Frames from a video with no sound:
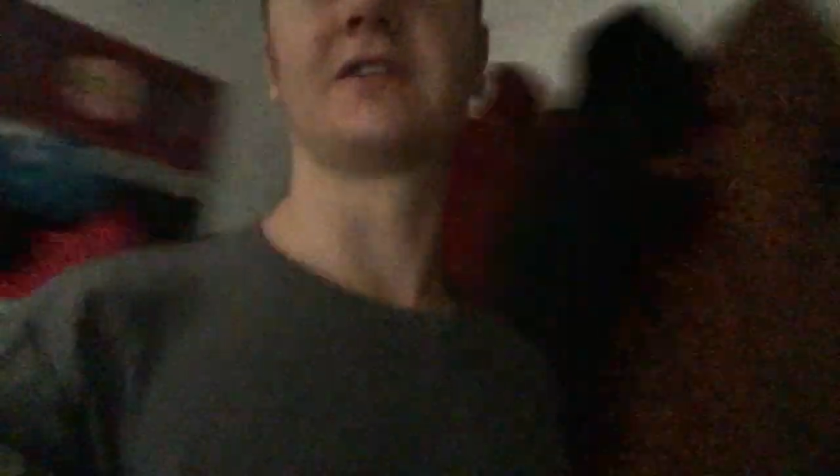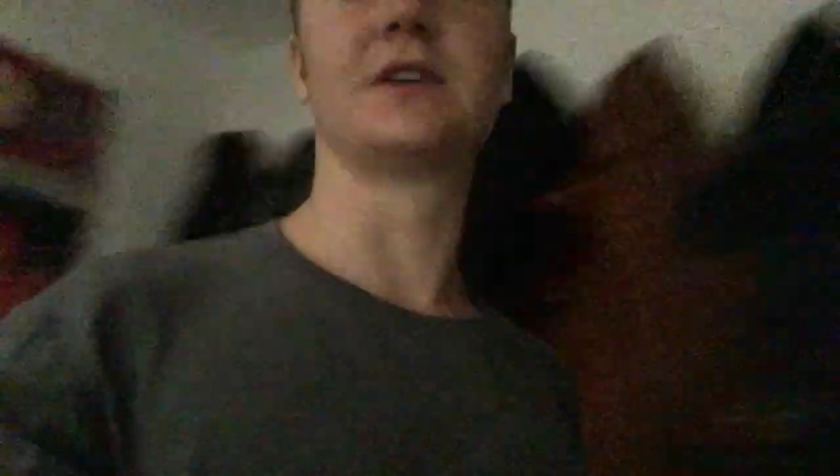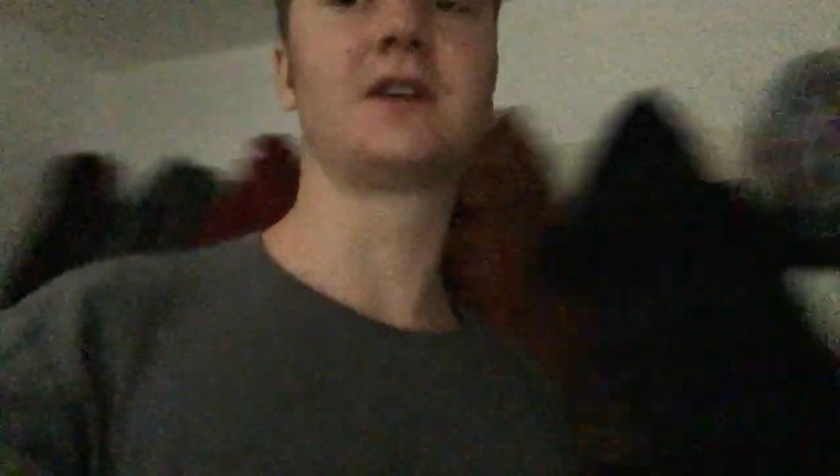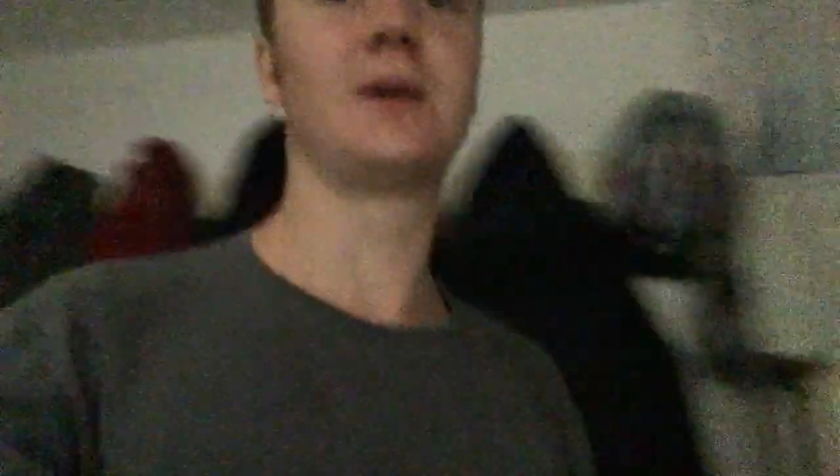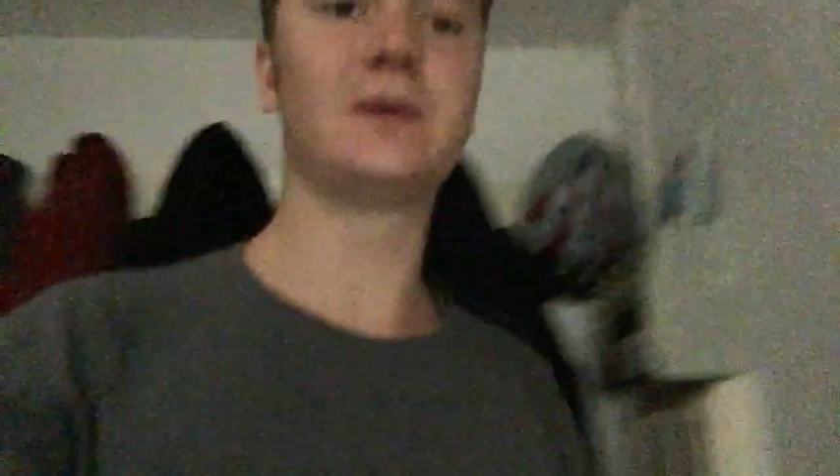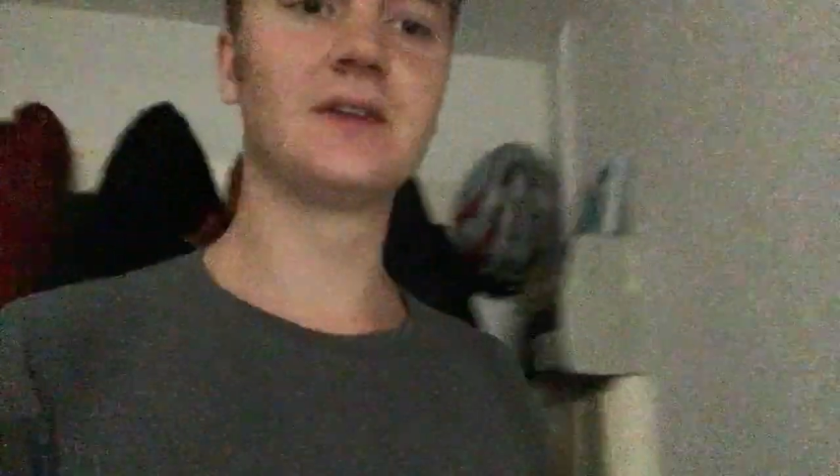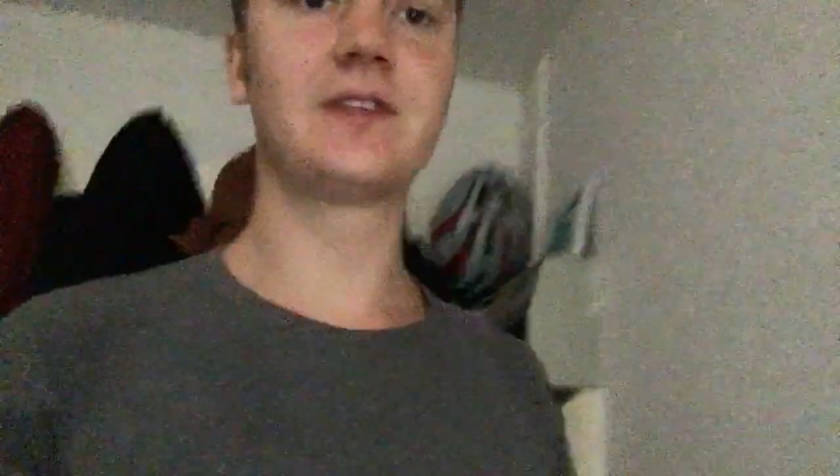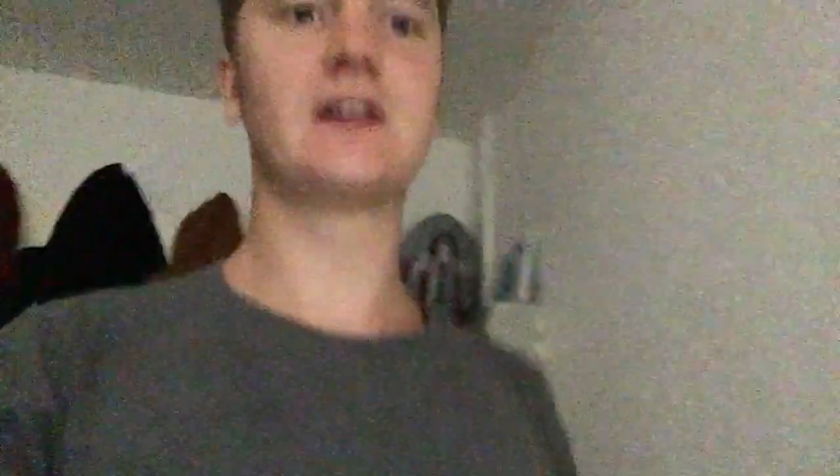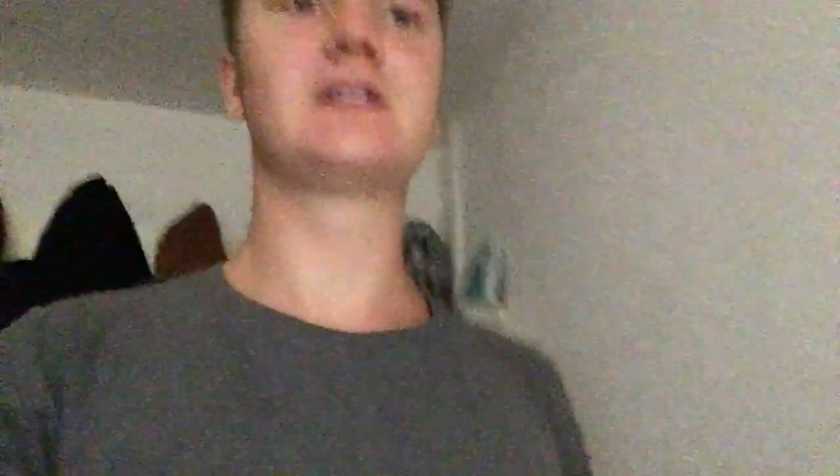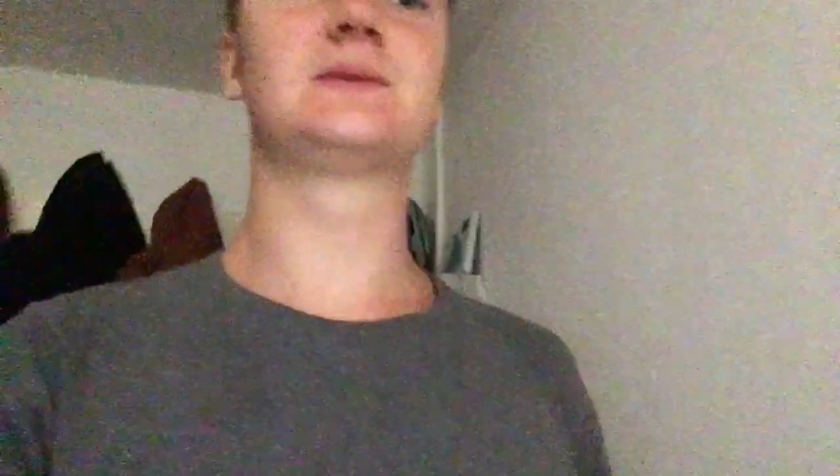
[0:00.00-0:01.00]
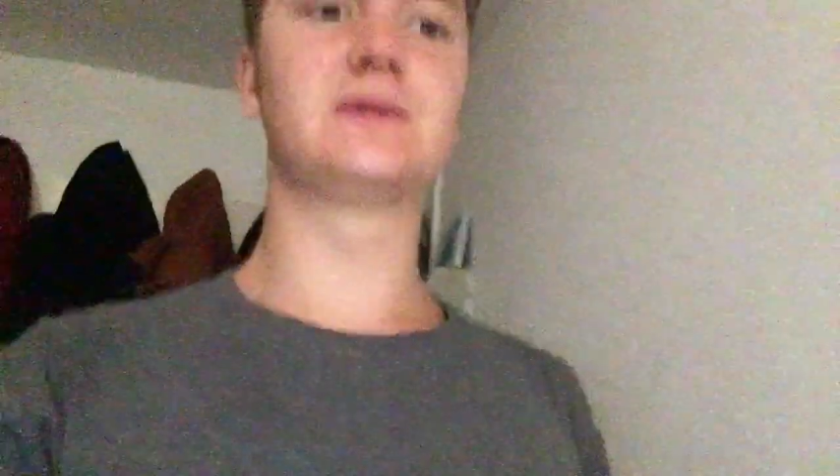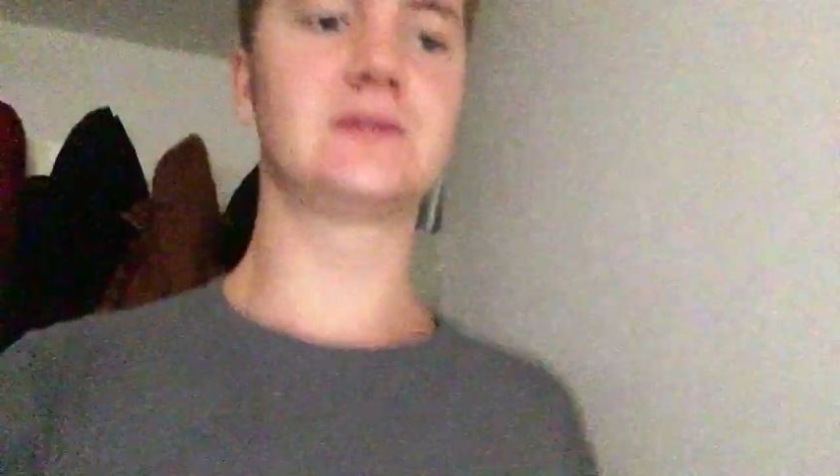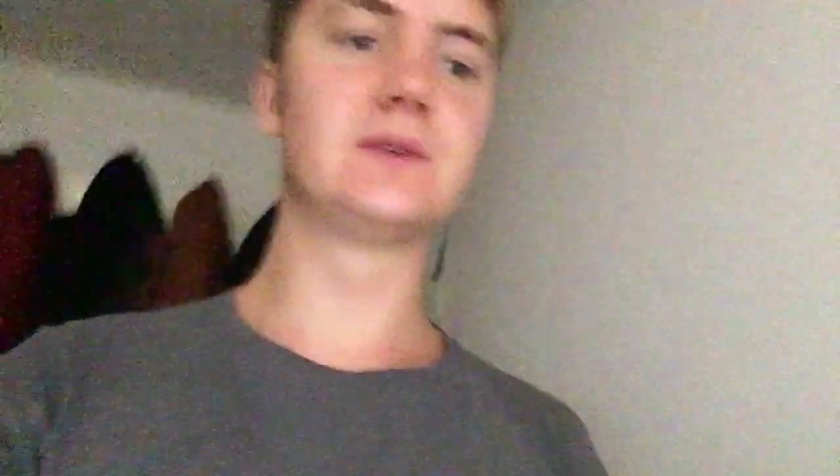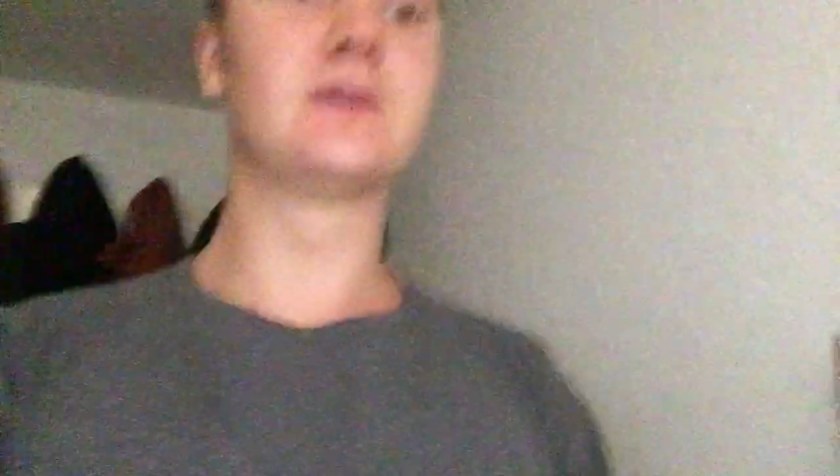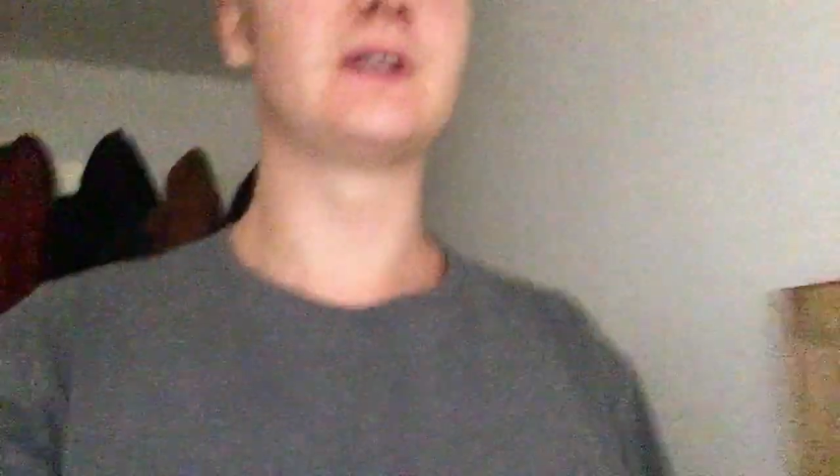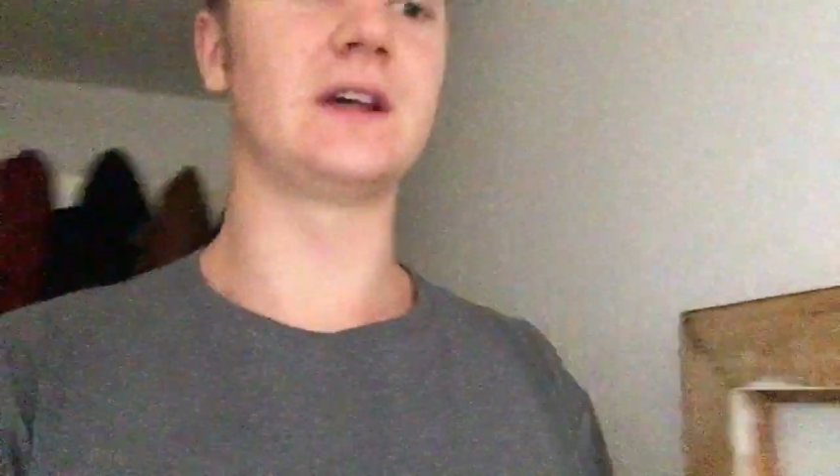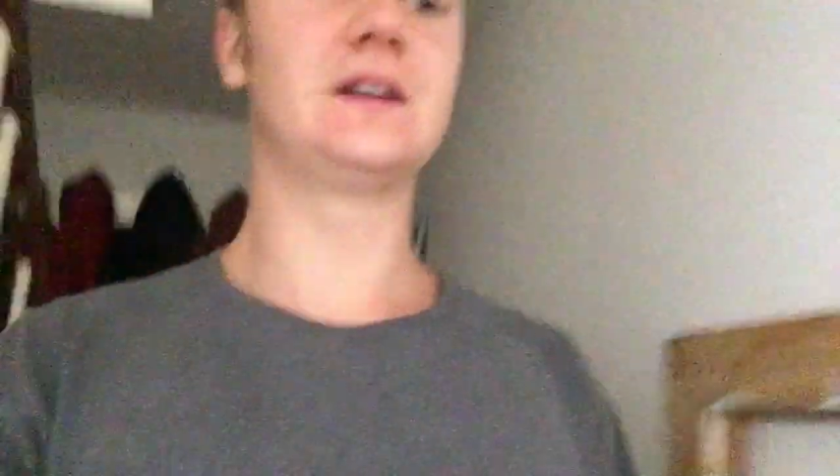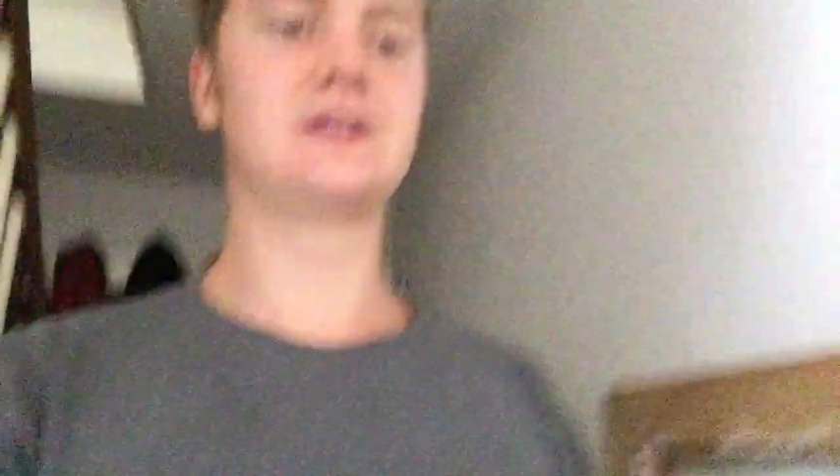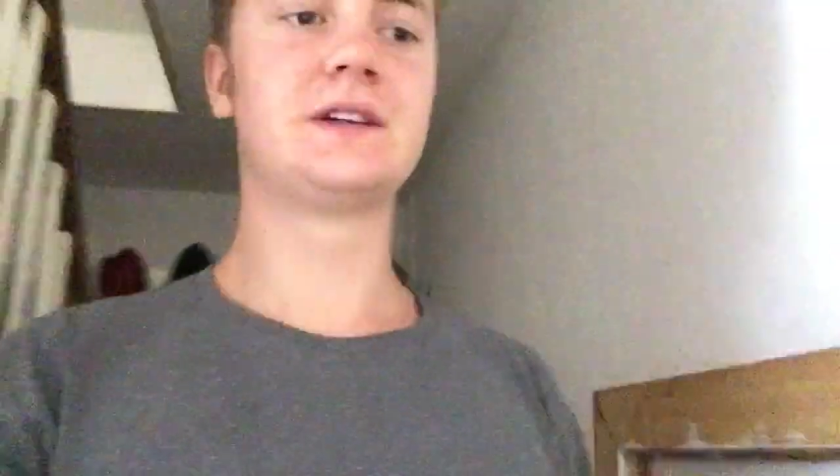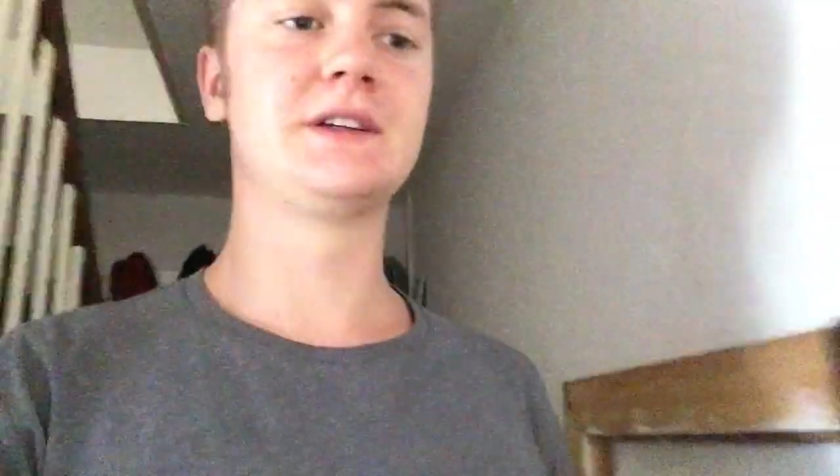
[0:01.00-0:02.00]
I've got a couple of things before
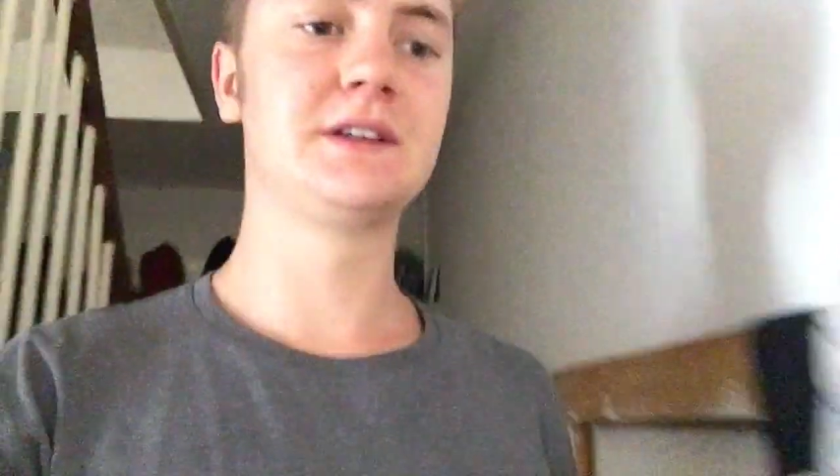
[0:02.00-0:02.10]
then.